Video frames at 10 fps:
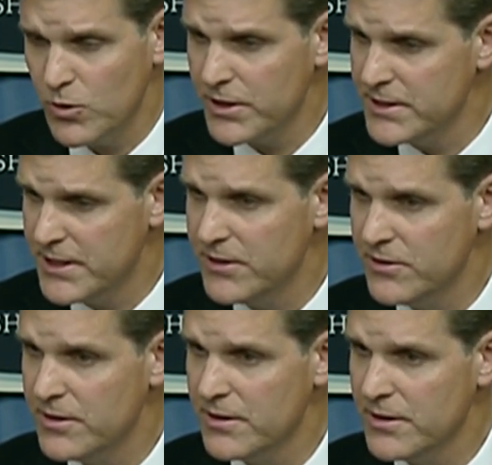And we'll
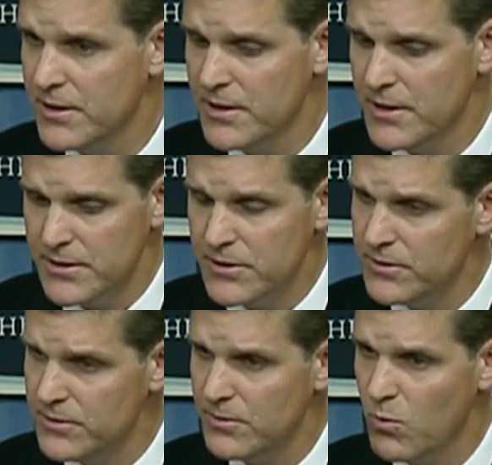continue to
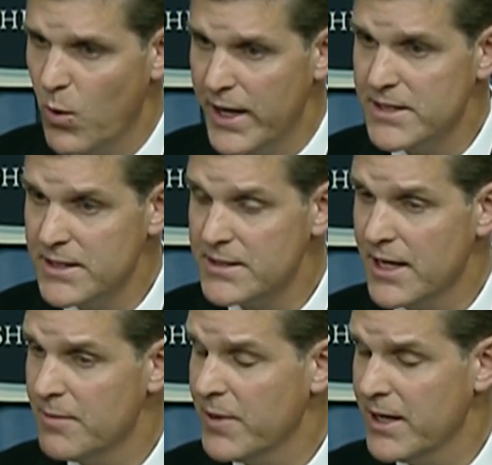to wage this
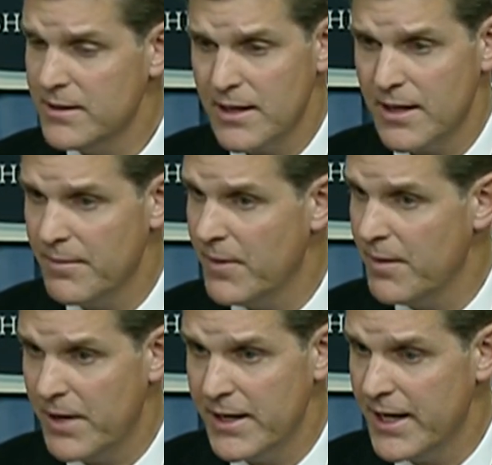campaign that um,
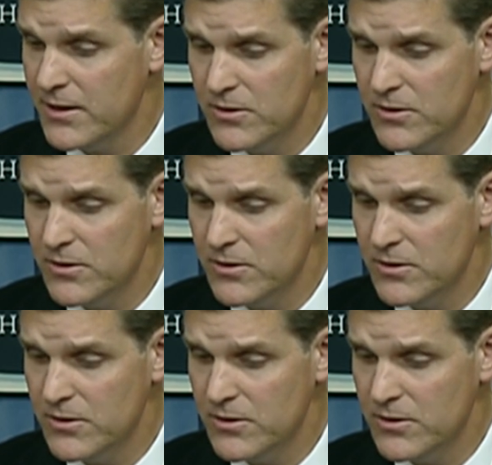I might add,